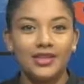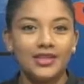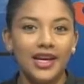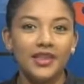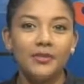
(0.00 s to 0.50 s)

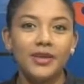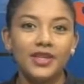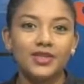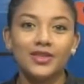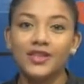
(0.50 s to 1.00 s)
Today, the
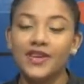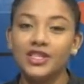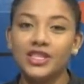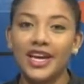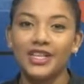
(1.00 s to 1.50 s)
Ministry of
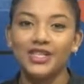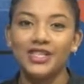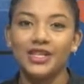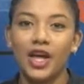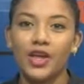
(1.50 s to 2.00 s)

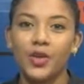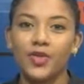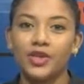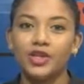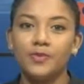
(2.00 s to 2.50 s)
Education,
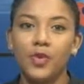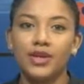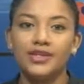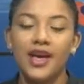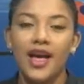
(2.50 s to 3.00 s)
Youth and
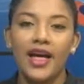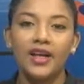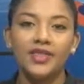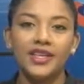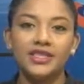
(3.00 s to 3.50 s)
Sports
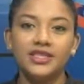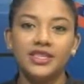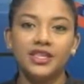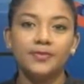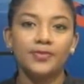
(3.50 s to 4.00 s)
held this
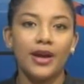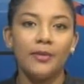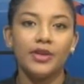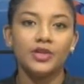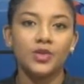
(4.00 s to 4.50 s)
year's
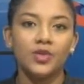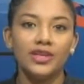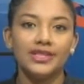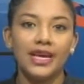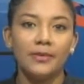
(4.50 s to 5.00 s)
Primary School
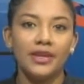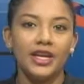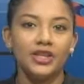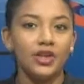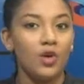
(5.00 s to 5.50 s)

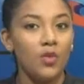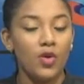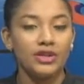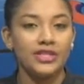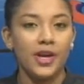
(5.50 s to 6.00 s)
Examination
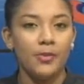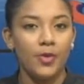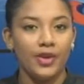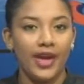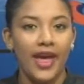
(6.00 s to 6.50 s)
Award
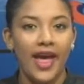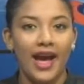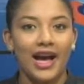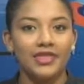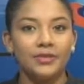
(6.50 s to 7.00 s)
Ceremony
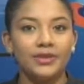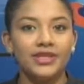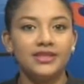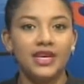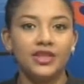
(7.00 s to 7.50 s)
at the
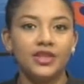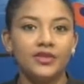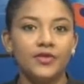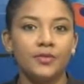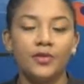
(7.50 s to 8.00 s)
Bliss
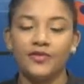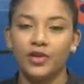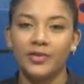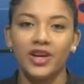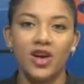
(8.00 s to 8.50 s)
Center for
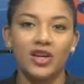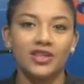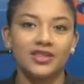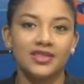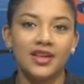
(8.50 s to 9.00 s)
Performing
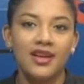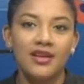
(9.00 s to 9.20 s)
Arts.